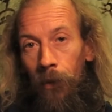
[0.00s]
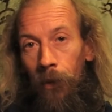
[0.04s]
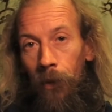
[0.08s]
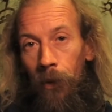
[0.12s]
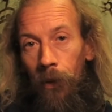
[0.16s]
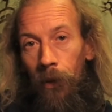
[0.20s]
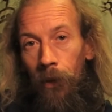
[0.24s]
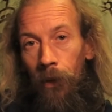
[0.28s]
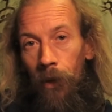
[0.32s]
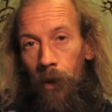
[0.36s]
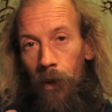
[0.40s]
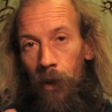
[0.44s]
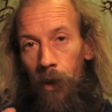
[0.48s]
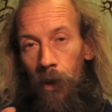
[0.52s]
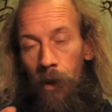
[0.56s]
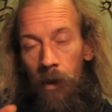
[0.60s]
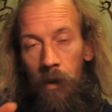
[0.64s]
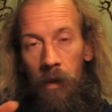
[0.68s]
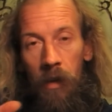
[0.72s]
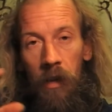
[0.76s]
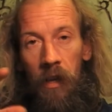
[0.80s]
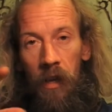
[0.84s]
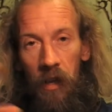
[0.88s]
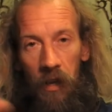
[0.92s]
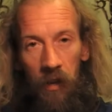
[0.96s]
the
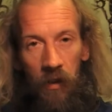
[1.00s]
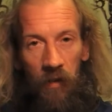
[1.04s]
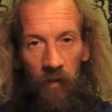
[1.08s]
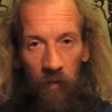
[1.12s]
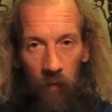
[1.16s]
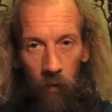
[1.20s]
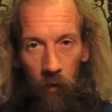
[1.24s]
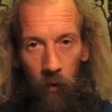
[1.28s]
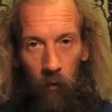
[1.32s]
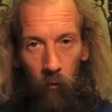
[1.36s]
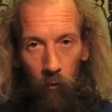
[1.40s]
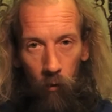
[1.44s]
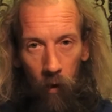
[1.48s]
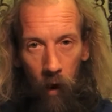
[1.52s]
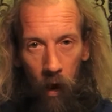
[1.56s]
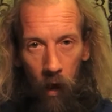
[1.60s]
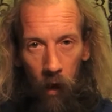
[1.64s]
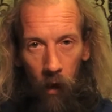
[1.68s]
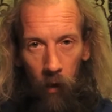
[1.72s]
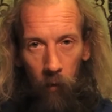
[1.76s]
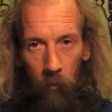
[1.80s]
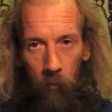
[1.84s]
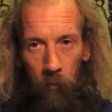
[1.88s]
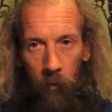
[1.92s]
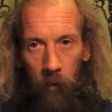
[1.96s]
evil
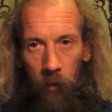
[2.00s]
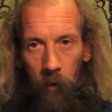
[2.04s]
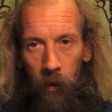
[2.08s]
realm.